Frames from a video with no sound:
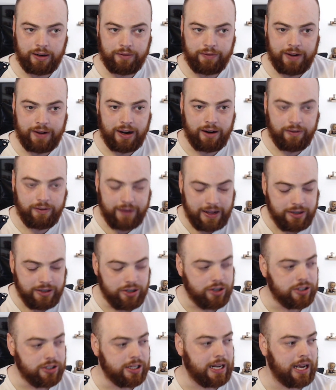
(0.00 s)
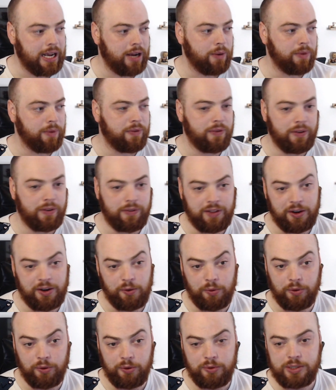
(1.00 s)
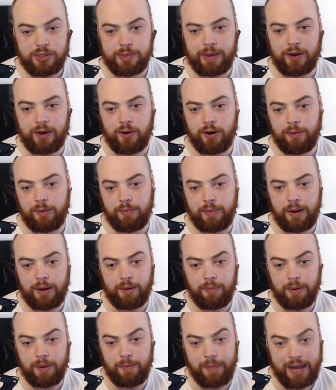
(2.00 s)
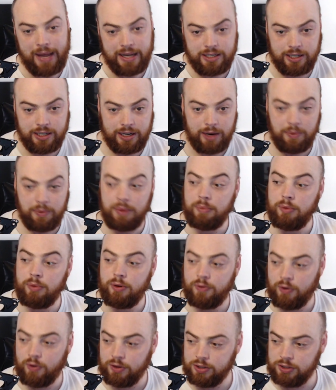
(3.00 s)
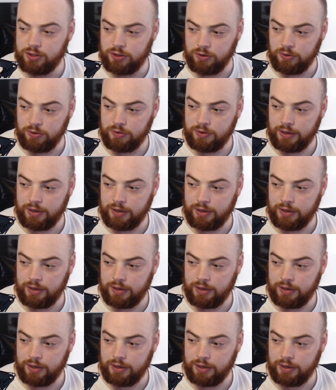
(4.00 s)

Avengers and how if they'd known the rules they might have gone a bit better, and we move on to